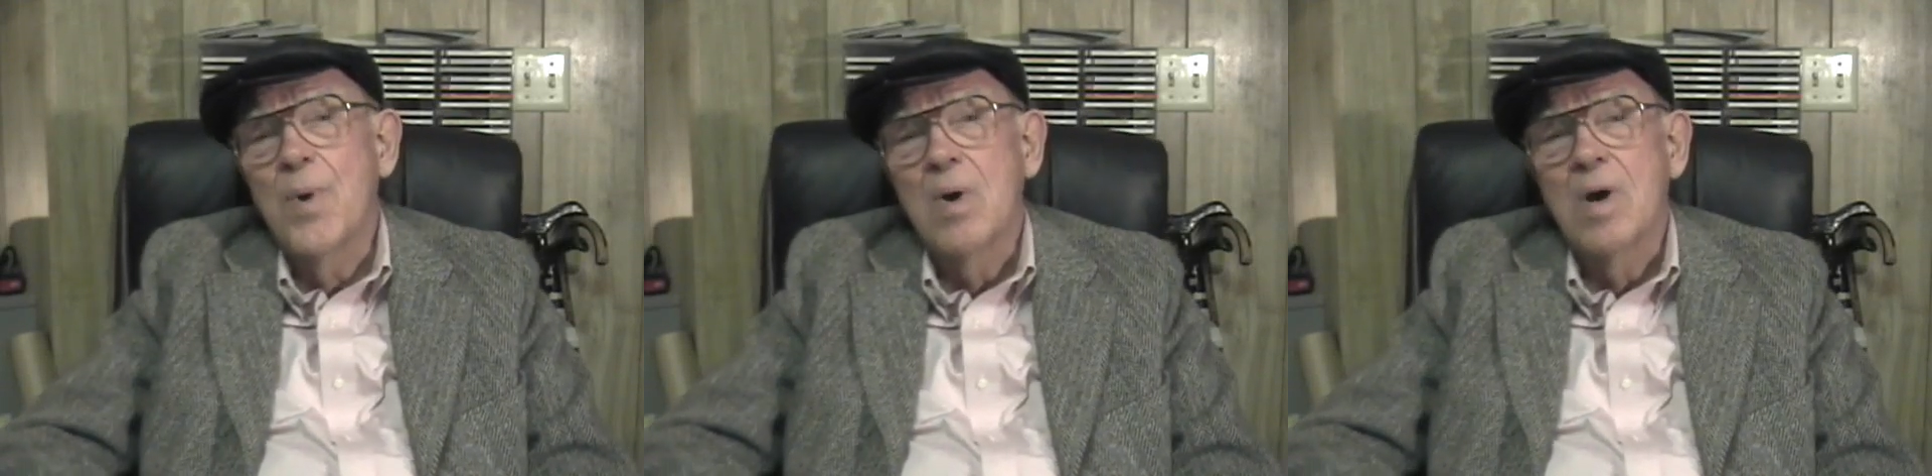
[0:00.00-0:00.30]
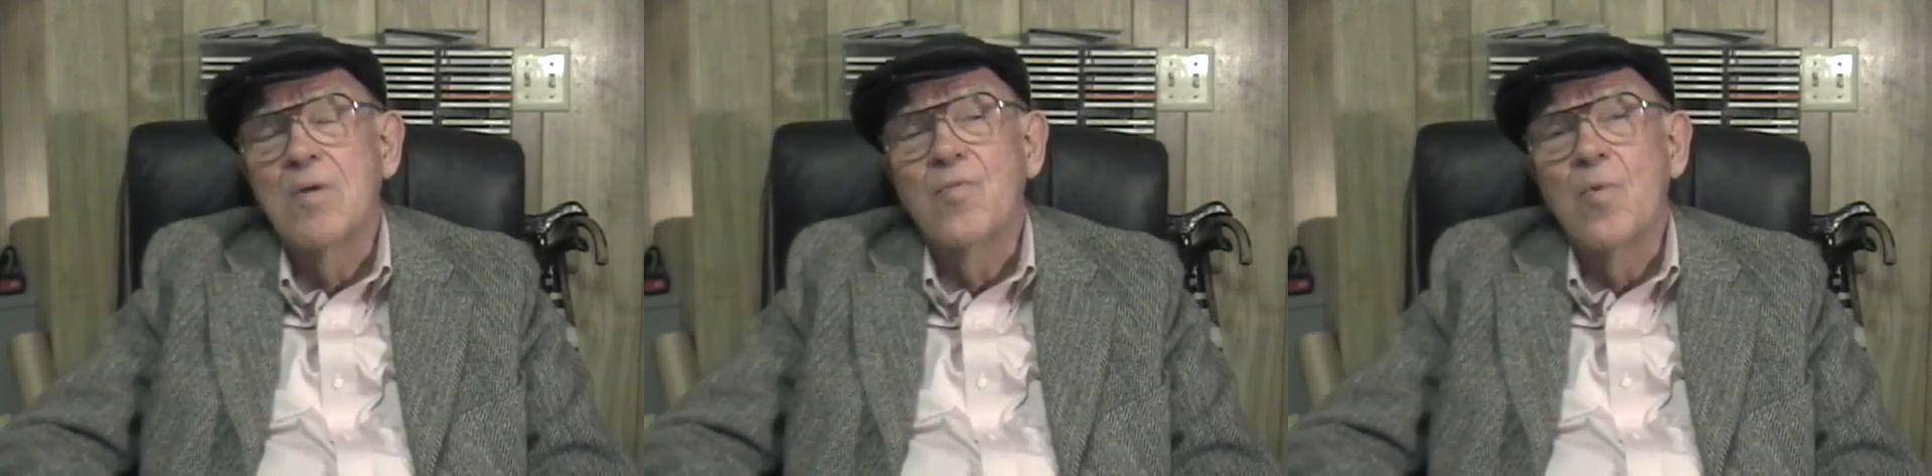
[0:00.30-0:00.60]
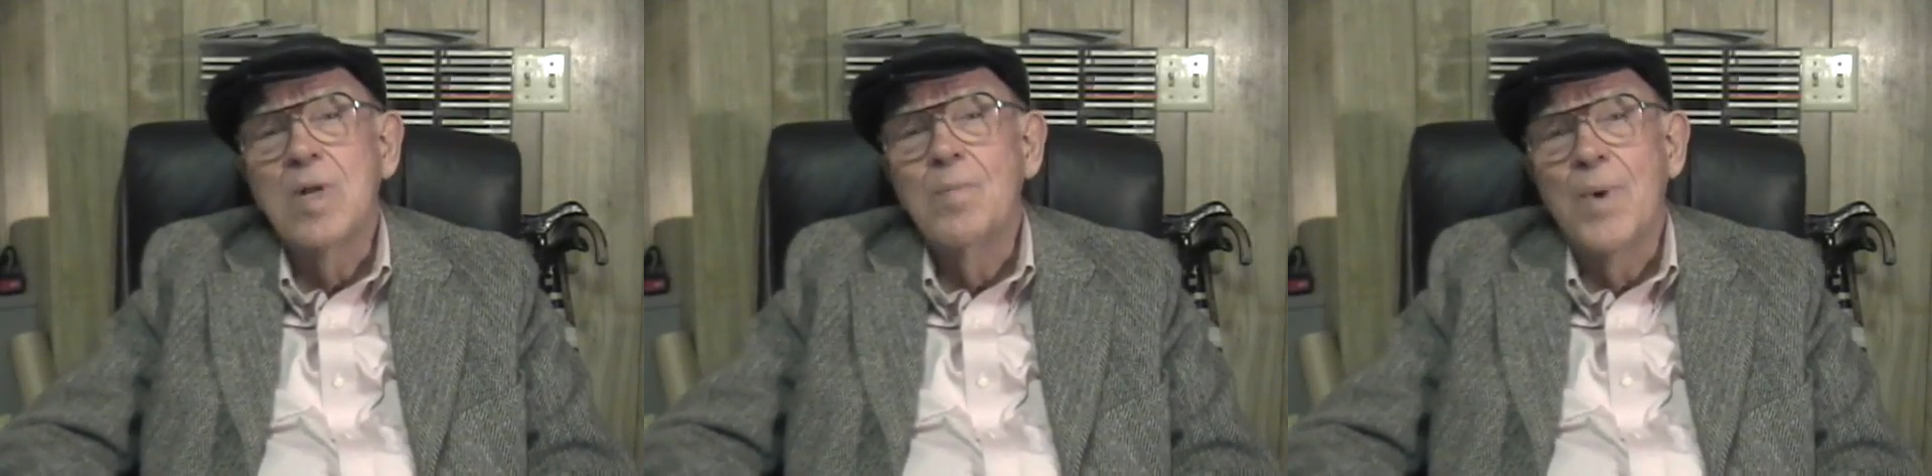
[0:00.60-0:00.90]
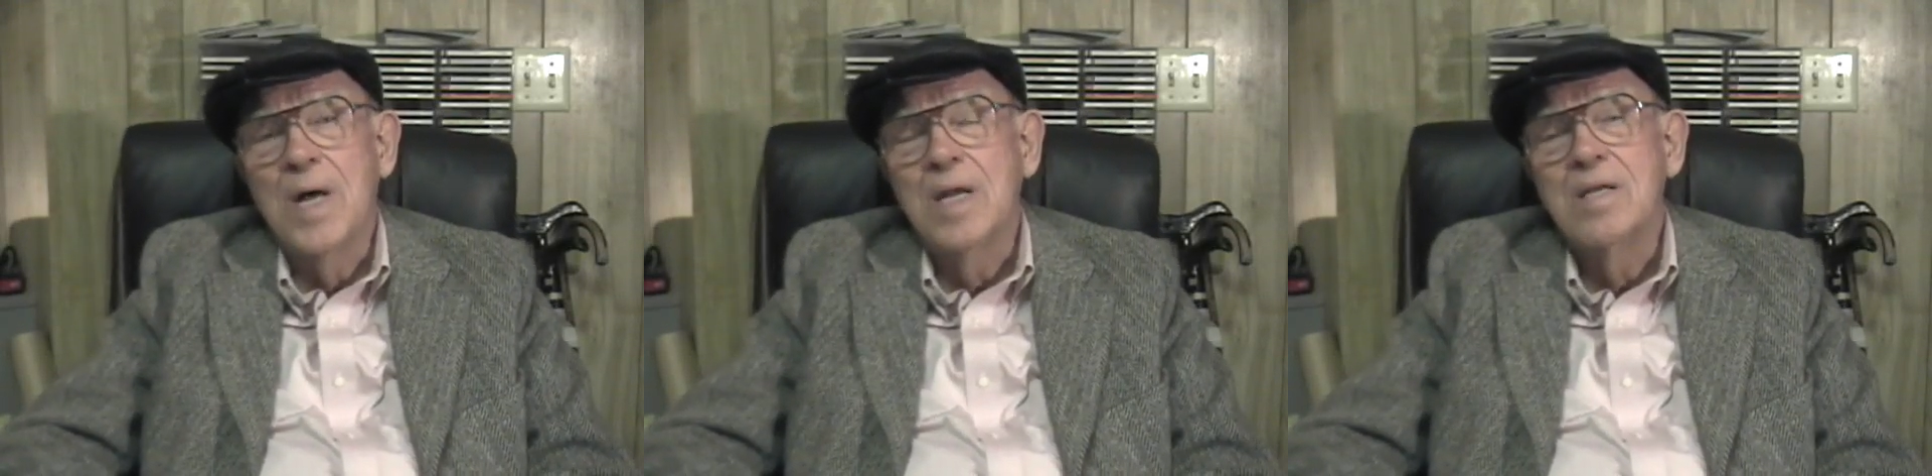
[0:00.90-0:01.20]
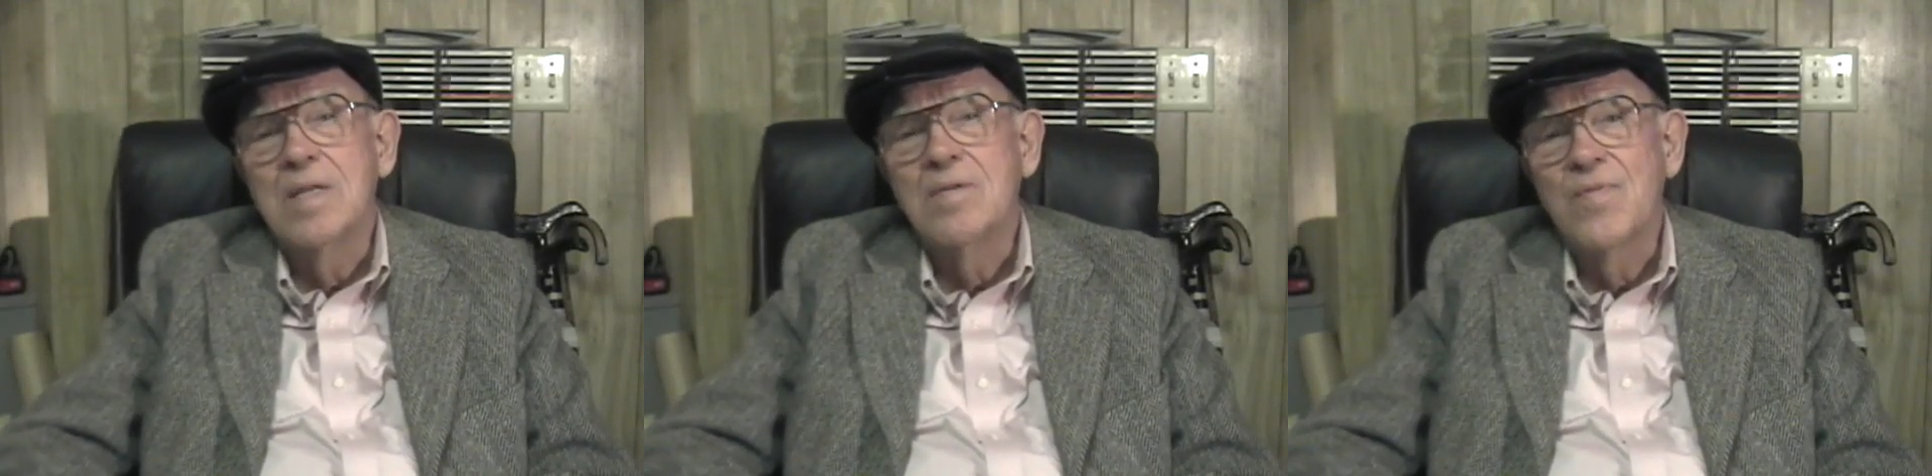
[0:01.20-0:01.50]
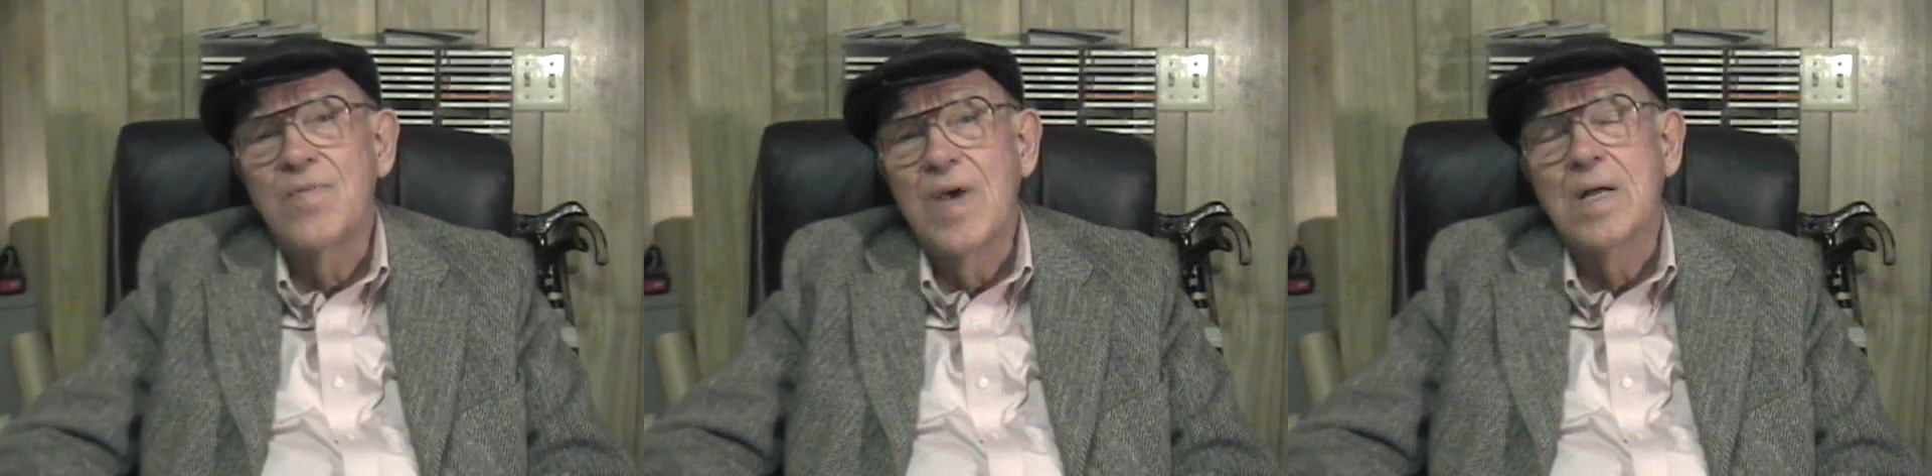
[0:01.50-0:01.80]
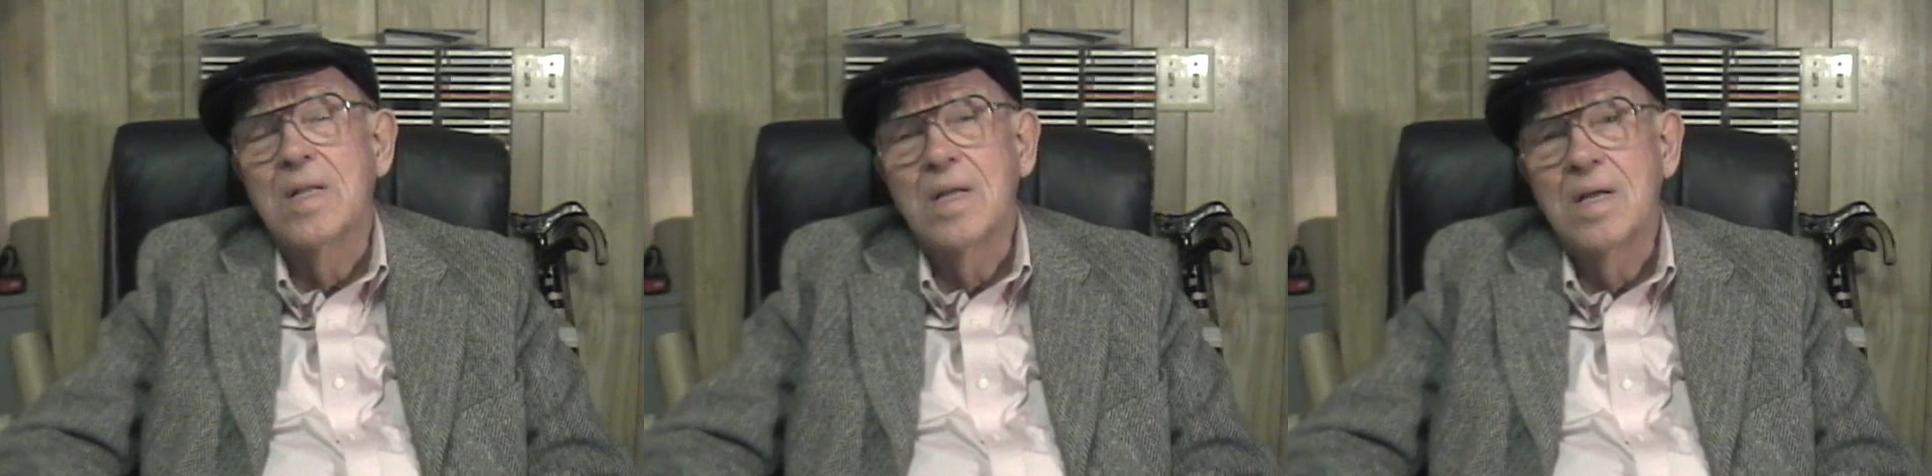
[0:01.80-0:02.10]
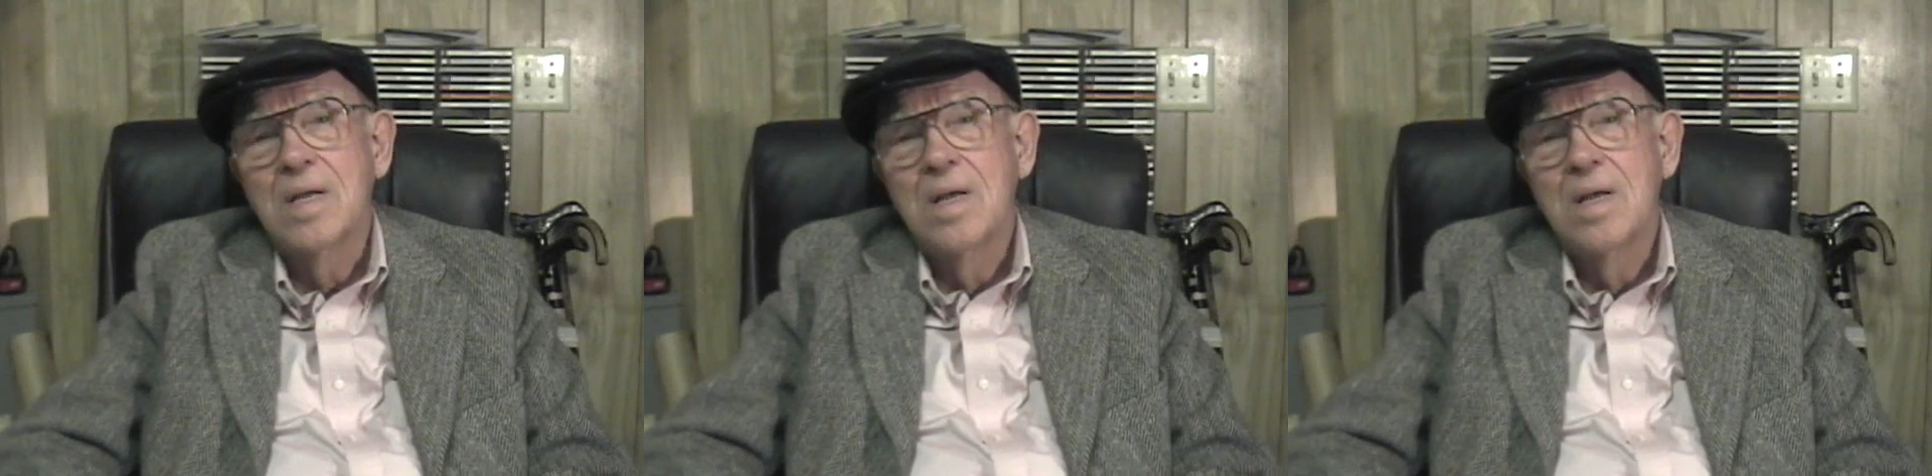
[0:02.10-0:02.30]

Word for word: part of one body that fell